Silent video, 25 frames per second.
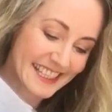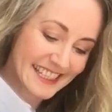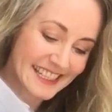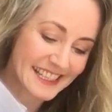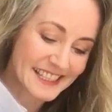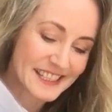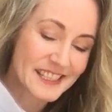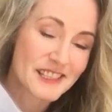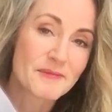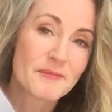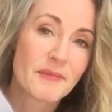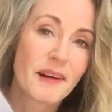She
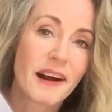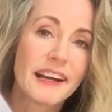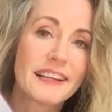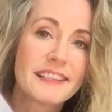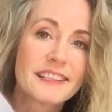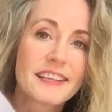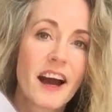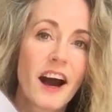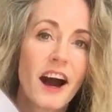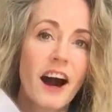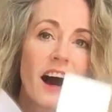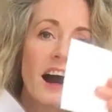doesn't
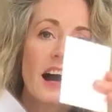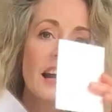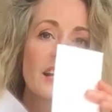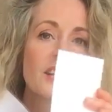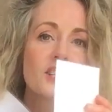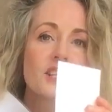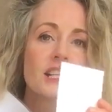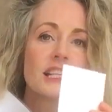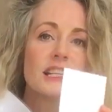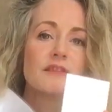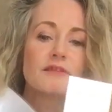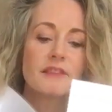mind. I
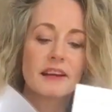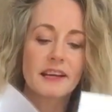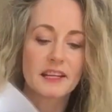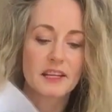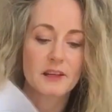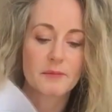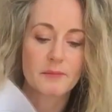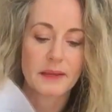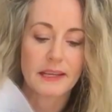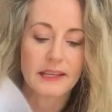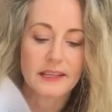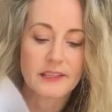usually
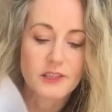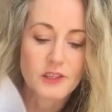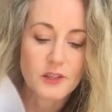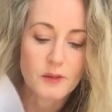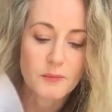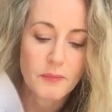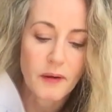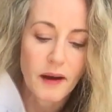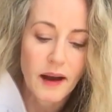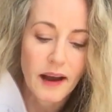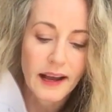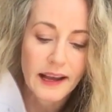recommend
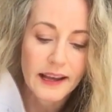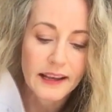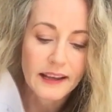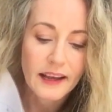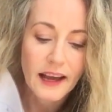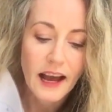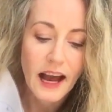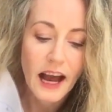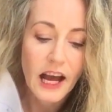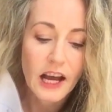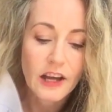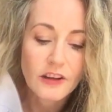you buy
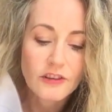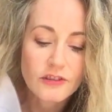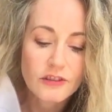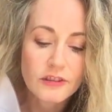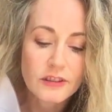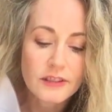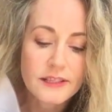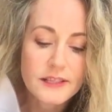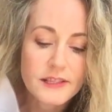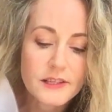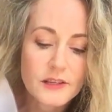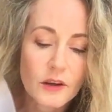
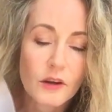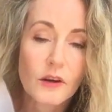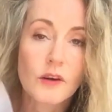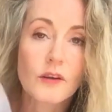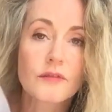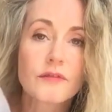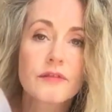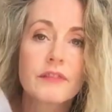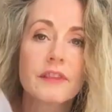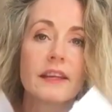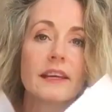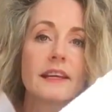hundreds
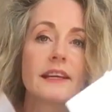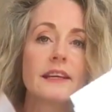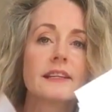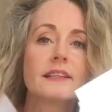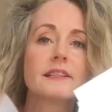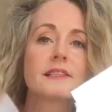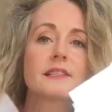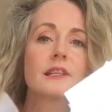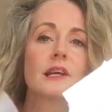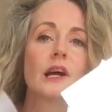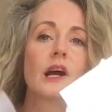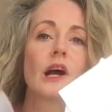of
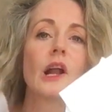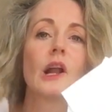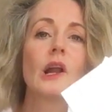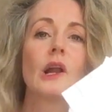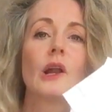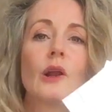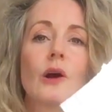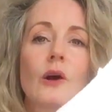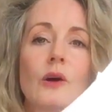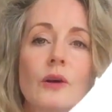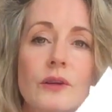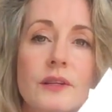these
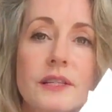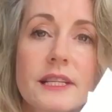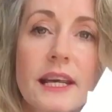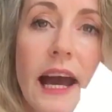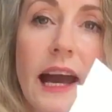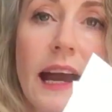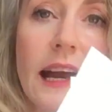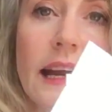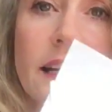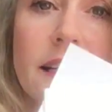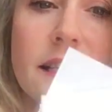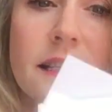low
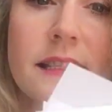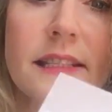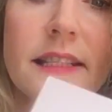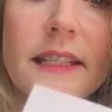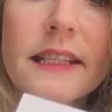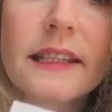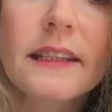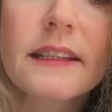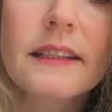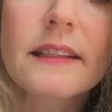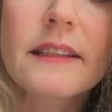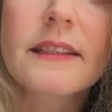tack
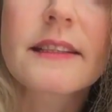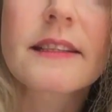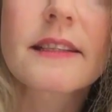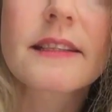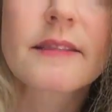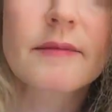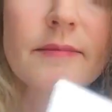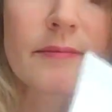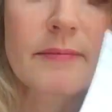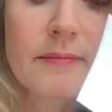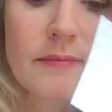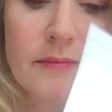
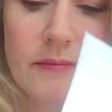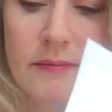stickers,